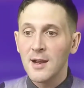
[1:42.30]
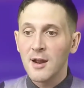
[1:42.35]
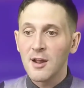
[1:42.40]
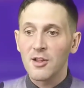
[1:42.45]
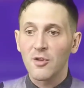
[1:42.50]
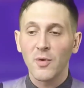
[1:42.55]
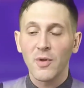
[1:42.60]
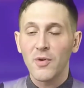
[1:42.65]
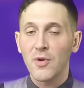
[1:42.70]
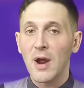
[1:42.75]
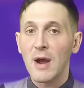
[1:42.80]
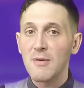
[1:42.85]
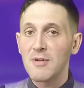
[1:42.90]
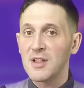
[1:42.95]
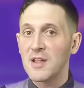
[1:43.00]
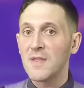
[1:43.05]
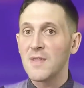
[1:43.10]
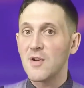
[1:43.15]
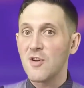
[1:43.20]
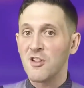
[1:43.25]
So whether I
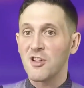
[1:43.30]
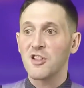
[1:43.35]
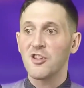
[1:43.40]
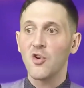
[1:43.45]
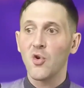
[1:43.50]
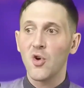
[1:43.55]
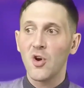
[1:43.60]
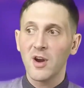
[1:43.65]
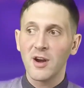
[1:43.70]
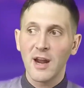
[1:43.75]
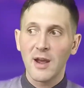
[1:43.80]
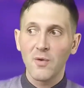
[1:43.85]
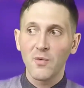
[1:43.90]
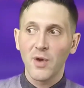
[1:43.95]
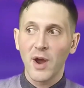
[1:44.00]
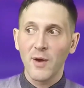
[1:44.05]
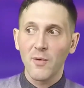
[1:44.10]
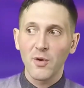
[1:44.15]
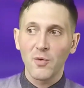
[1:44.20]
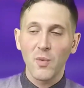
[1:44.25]
was in their store and
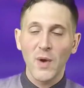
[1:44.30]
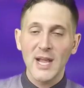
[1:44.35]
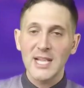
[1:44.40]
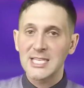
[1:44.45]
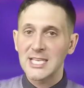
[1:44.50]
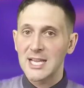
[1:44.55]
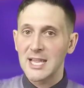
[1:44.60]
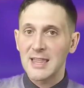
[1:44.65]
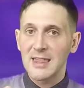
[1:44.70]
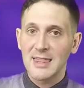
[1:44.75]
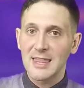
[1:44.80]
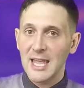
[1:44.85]
I would wait till